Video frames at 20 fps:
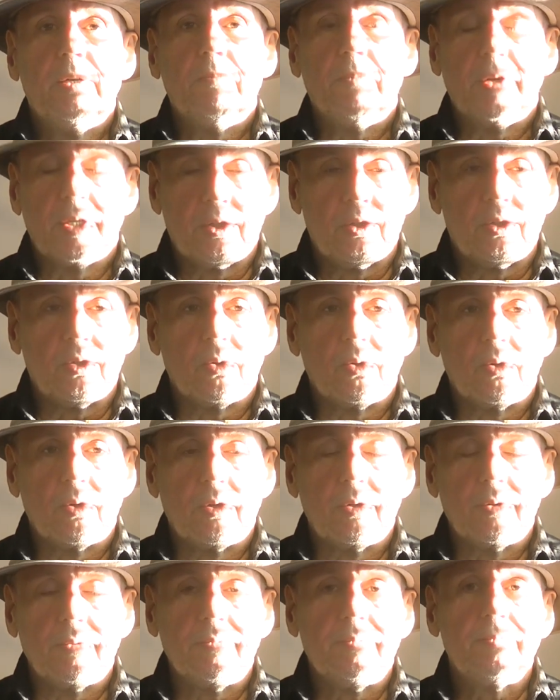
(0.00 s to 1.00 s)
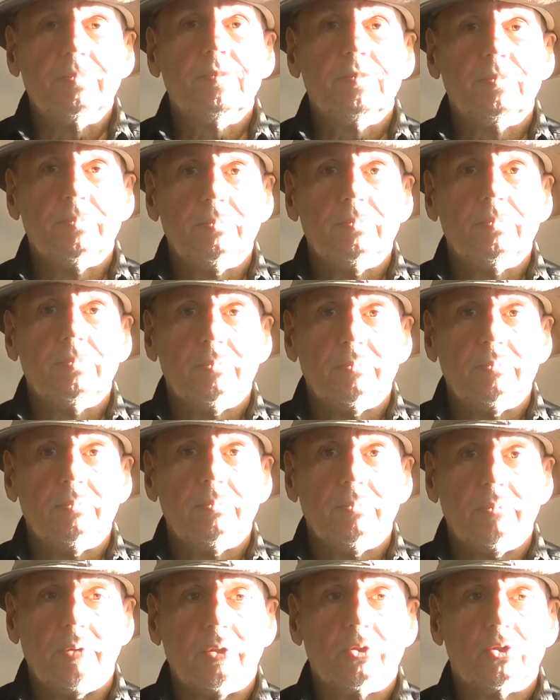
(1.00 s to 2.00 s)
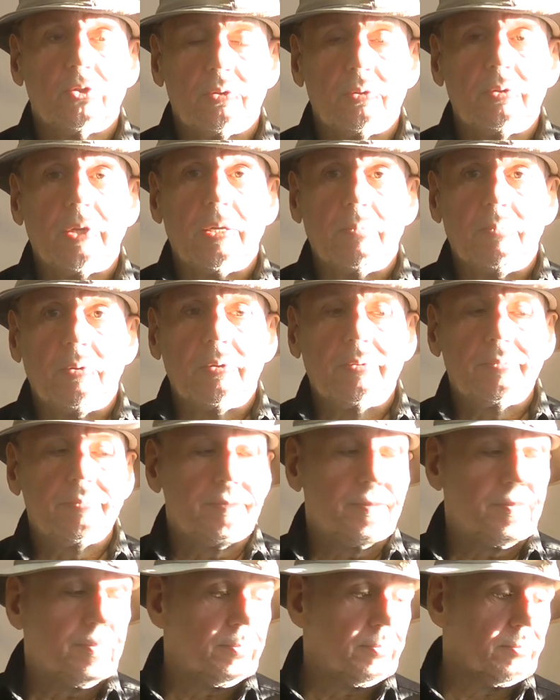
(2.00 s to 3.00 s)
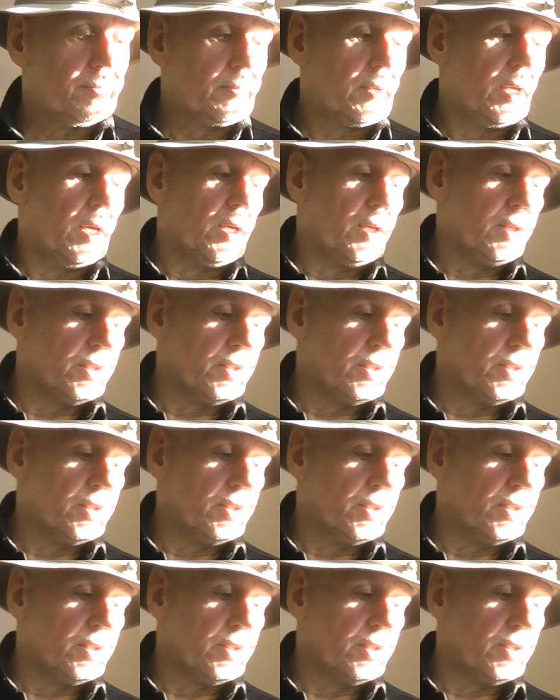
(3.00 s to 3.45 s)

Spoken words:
Make sure it's stable. And